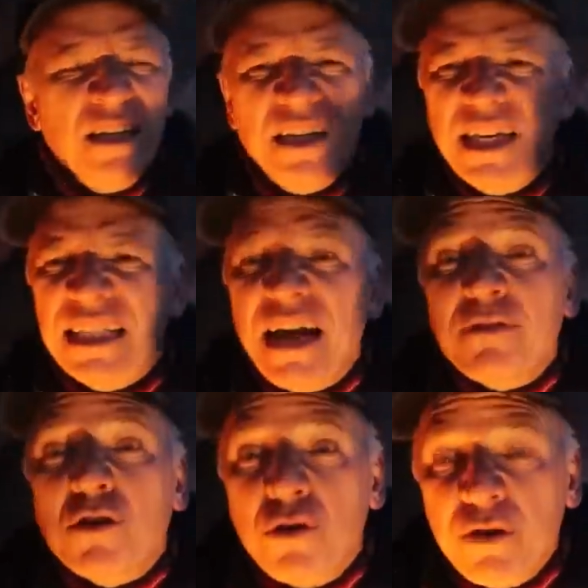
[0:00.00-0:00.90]
He had
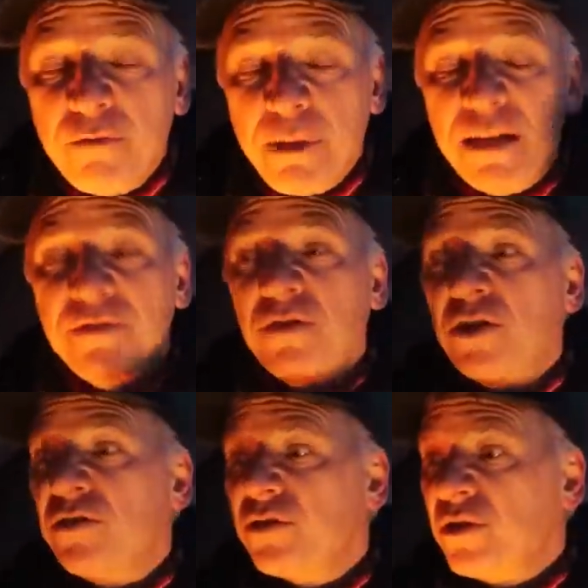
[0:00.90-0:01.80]
never heard of
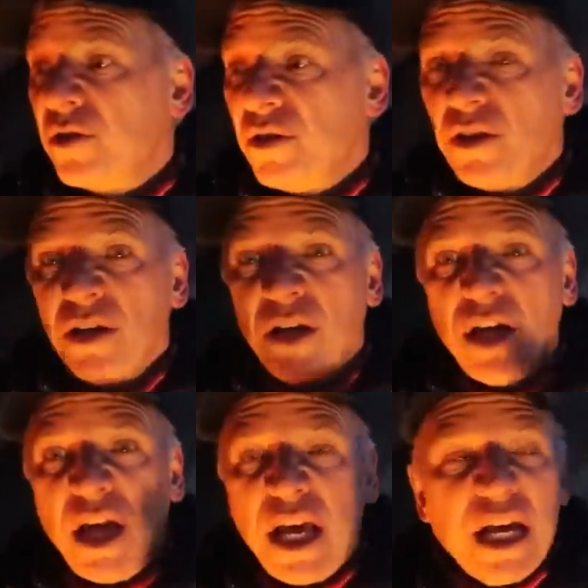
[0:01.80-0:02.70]
Bigfoot,
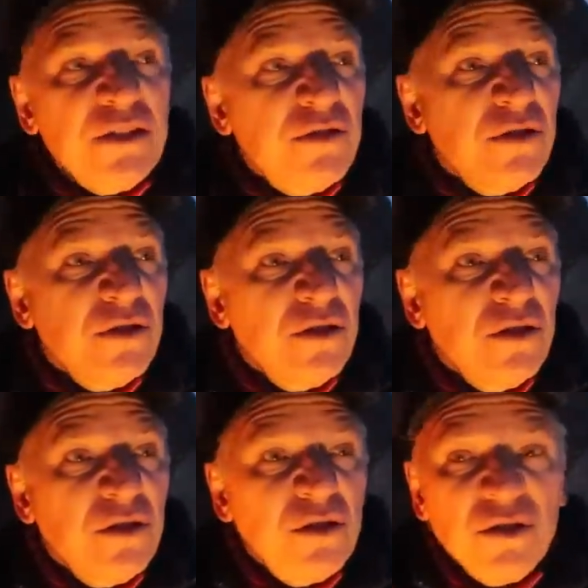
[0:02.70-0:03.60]
and
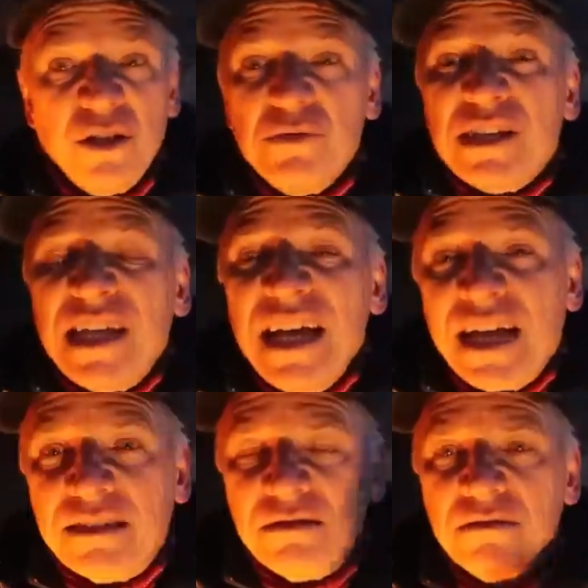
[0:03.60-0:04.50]
he was a kid.